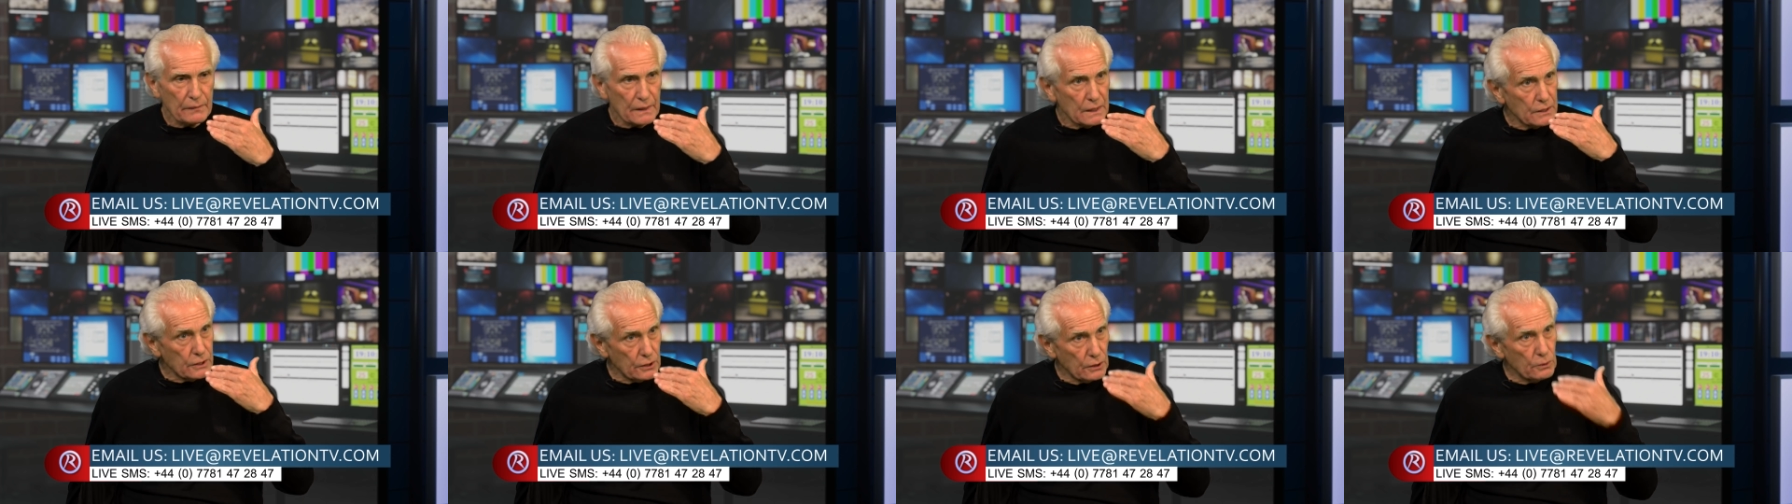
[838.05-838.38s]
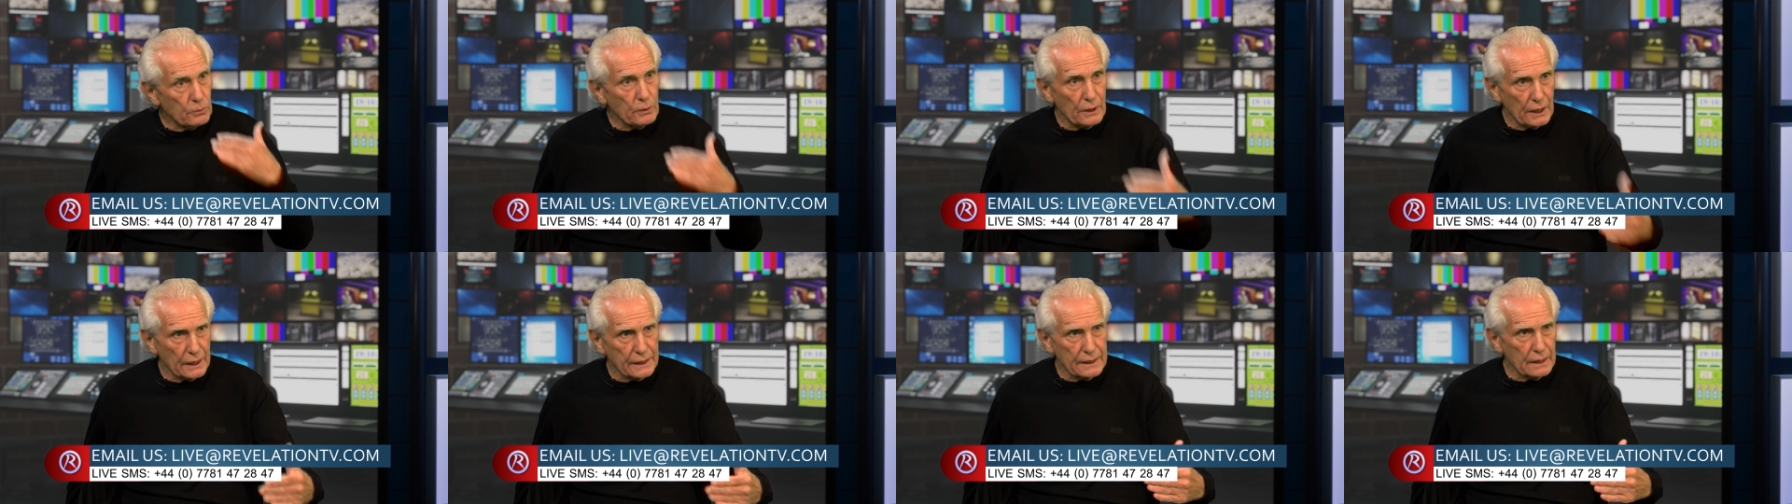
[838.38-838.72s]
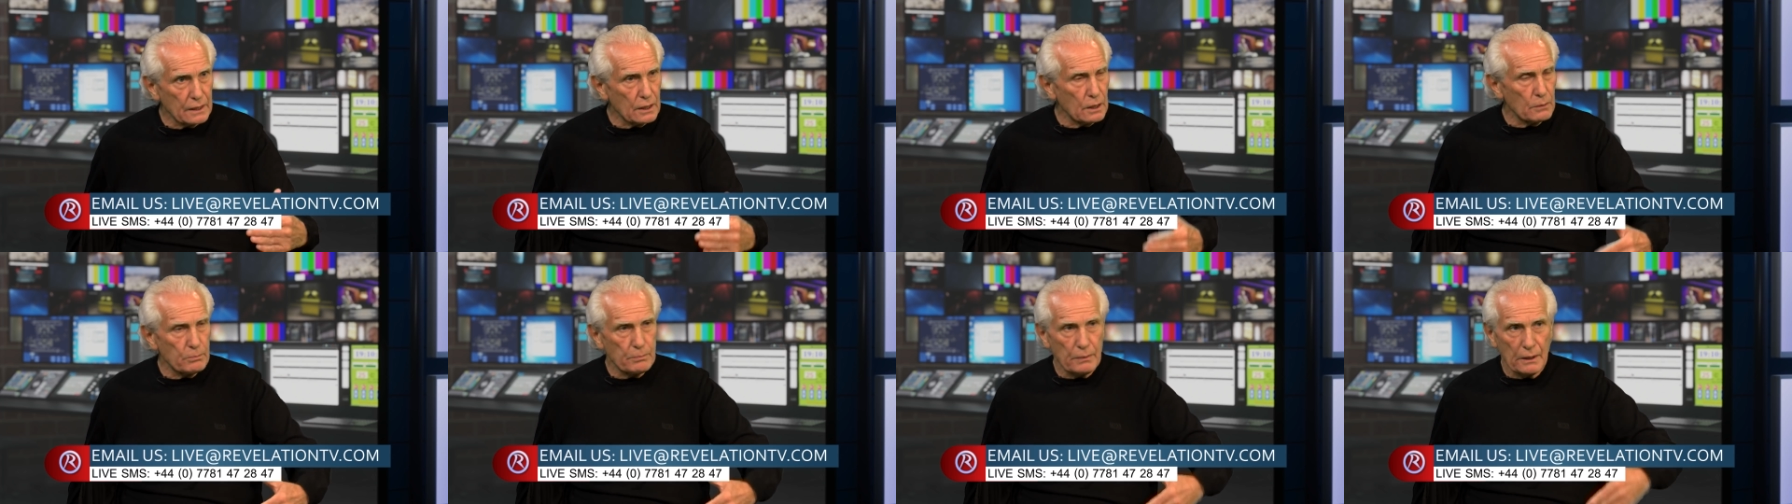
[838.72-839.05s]
you know, when I get
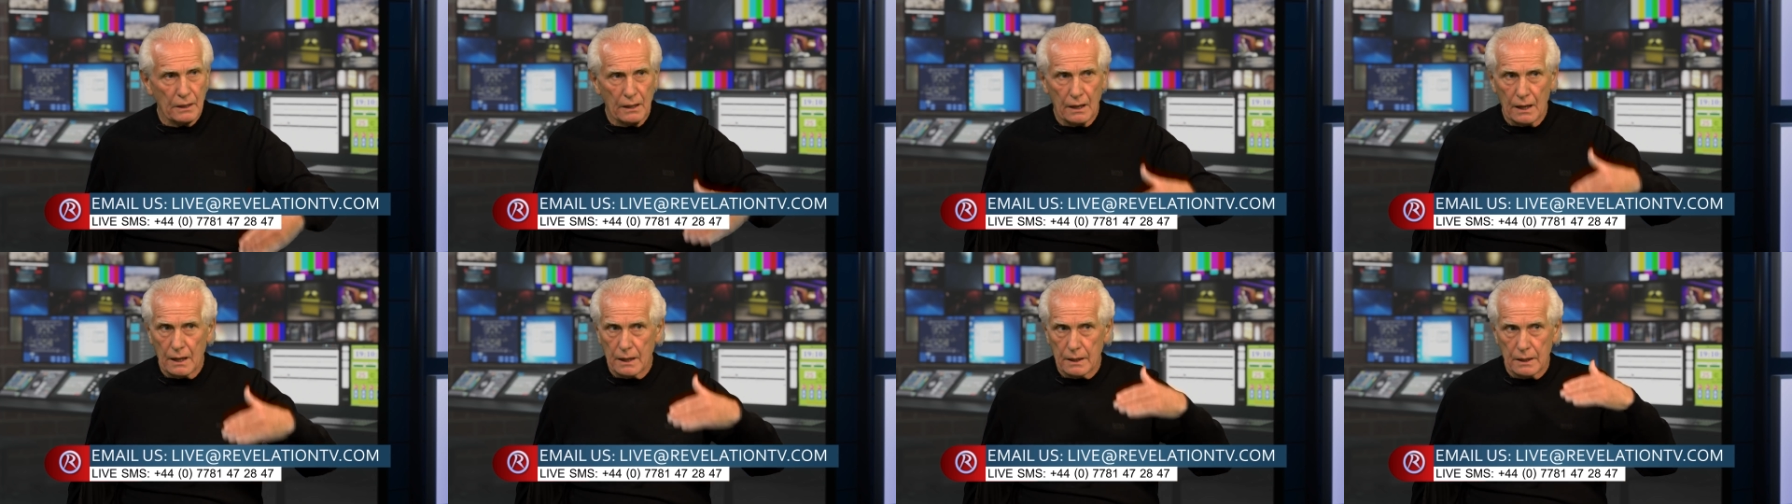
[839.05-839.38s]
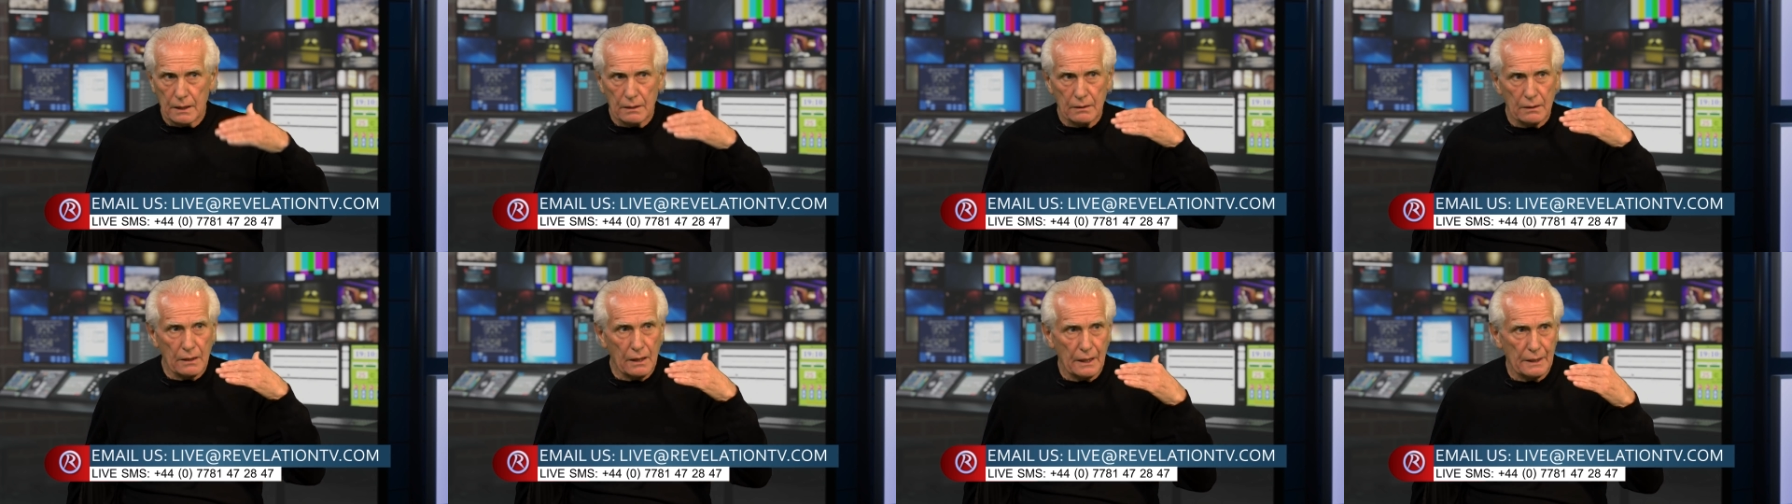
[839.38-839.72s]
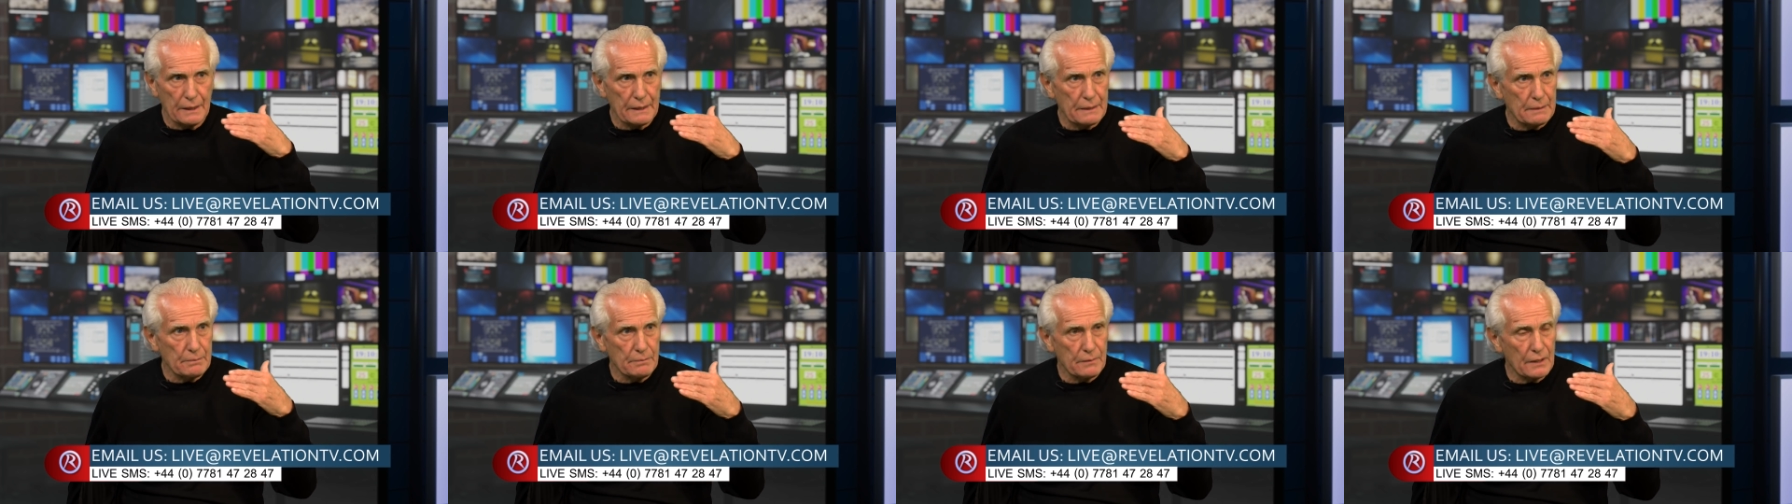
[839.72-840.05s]
up, I, I,
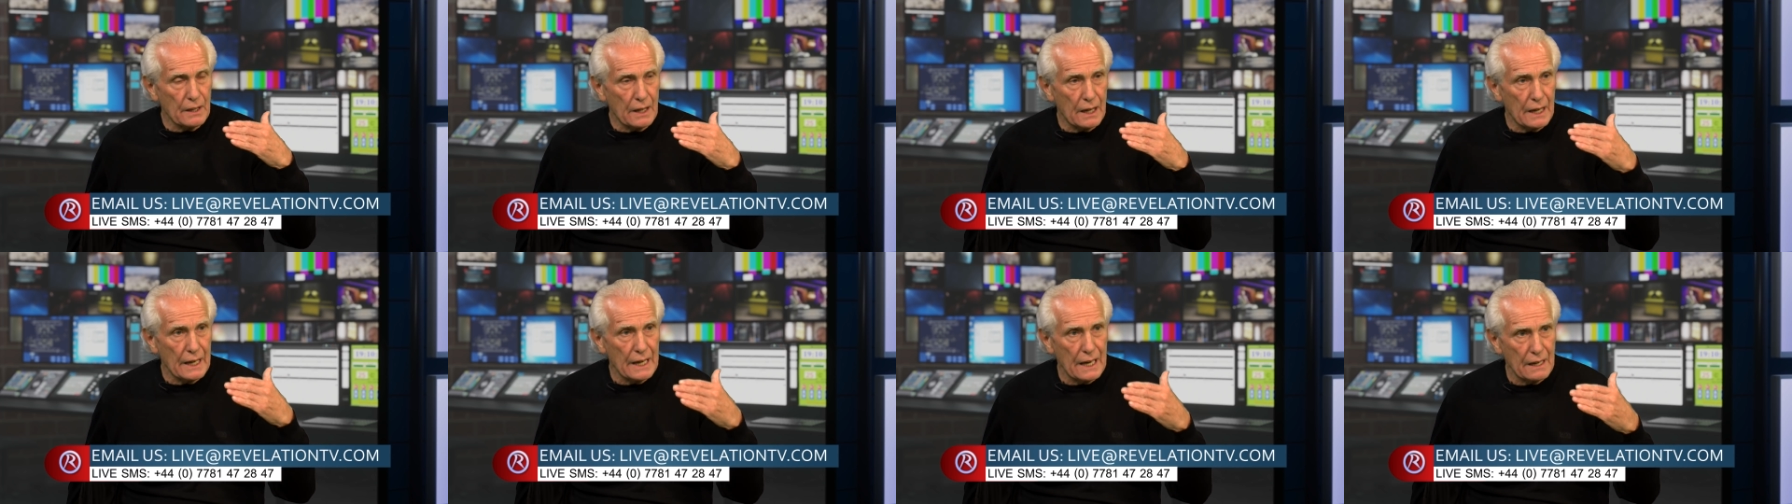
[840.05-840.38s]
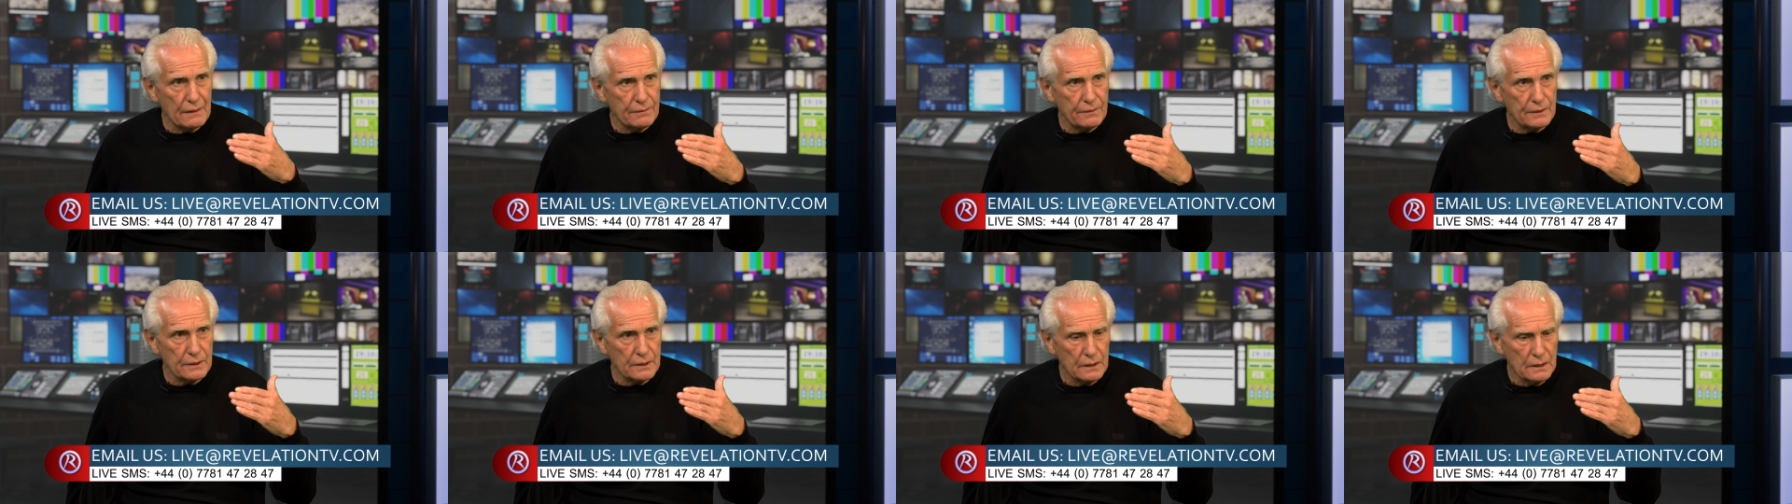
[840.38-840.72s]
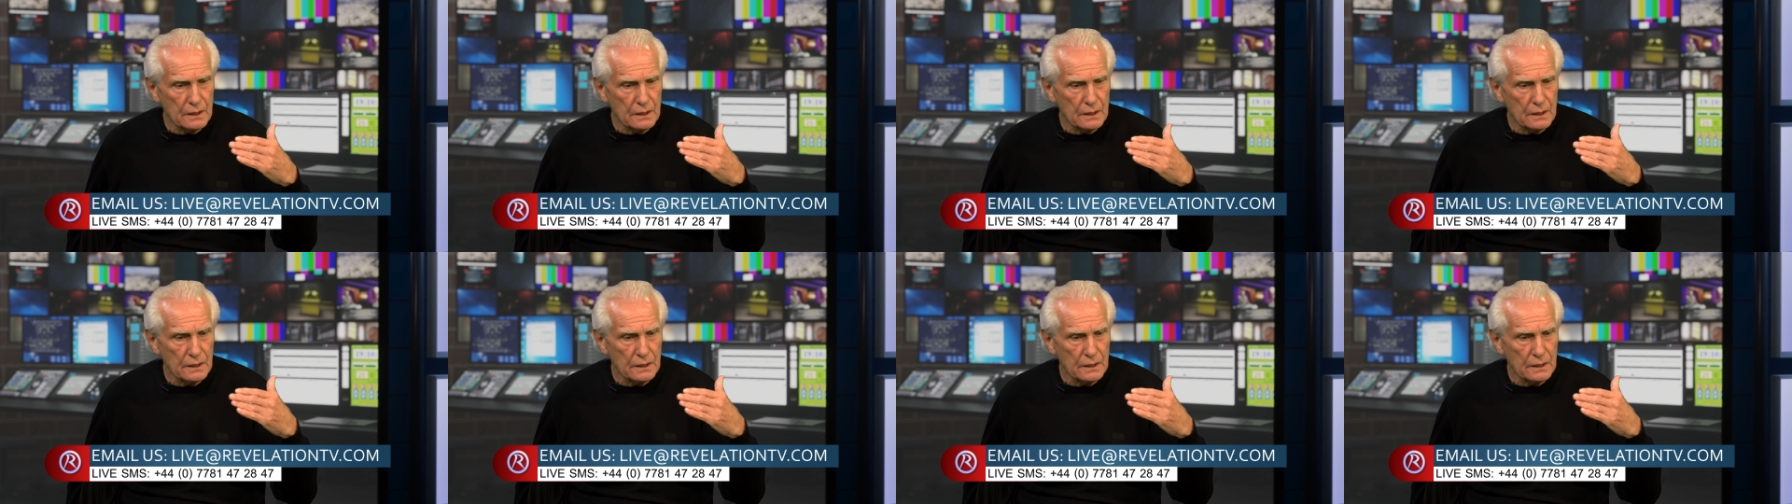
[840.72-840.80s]
am, I have a